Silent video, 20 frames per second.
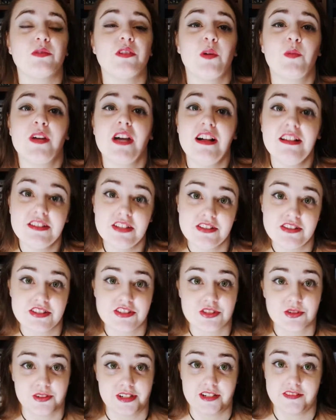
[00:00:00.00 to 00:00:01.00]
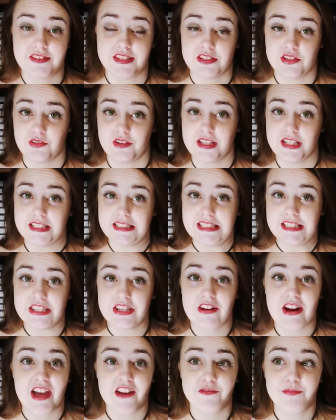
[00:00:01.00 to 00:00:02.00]
Now, we all know the story of Cinderella.
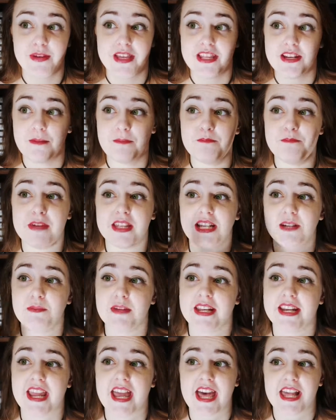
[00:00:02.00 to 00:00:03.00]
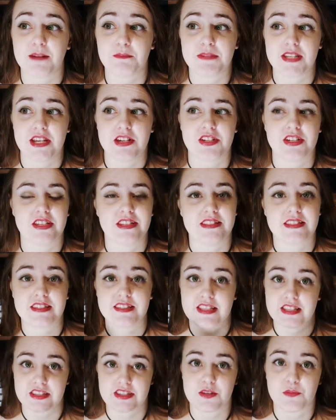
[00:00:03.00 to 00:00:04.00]
There have been many, many adaptations
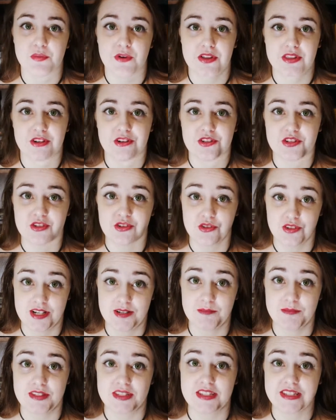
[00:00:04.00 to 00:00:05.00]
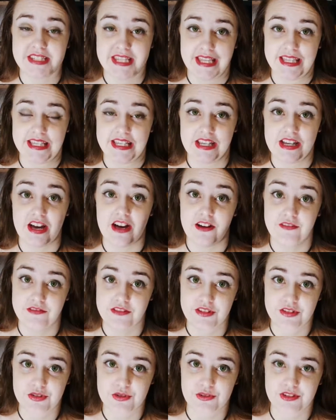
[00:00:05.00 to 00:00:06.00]
since the Brothers Grimm's telling of
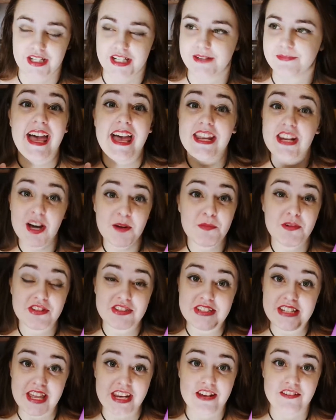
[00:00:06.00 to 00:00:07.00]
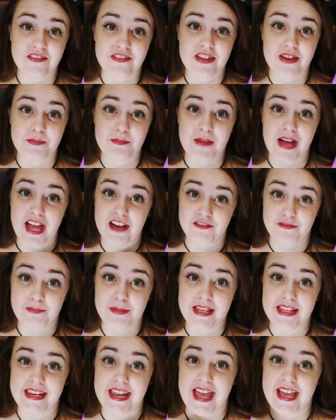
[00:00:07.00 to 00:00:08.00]
the story, and almost none of them have
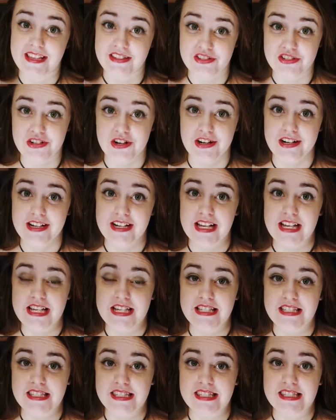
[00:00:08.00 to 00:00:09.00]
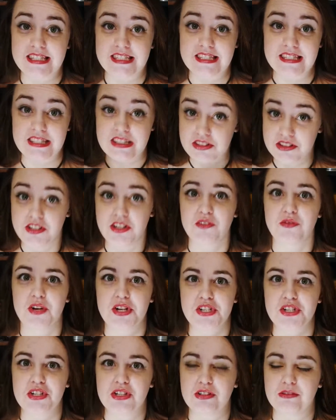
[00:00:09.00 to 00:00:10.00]
been as dark as the
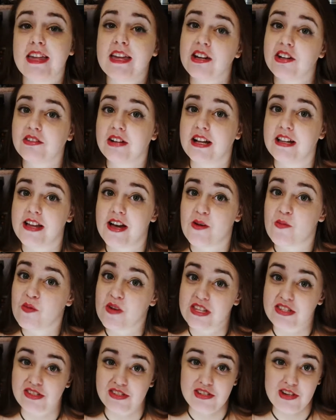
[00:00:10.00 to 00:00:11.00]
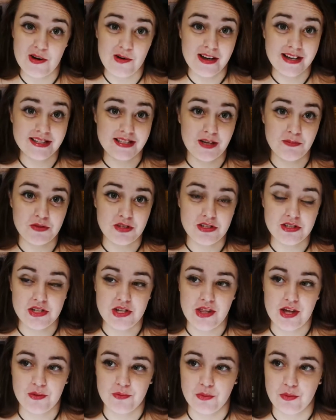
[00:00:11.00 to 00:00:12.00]
original. Geekerella was no exception to that